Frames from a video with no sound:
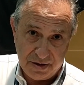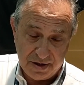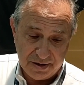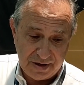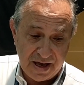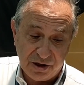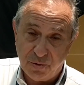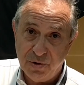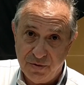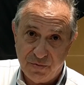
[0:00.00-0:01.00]
uh,
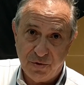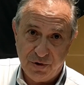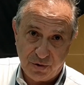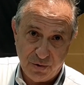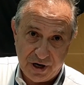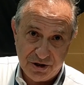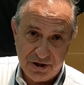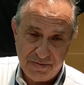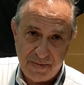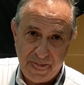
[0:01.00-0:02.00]
algorithm for the
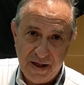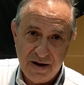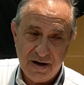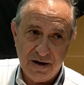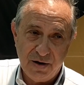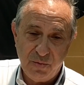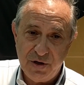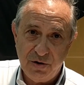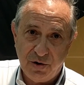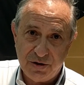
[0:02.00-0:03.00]
correction. Uh,
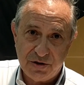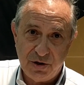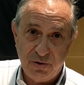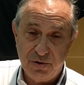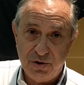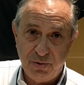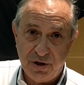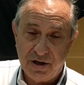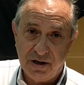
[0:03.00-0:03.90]
we also are doing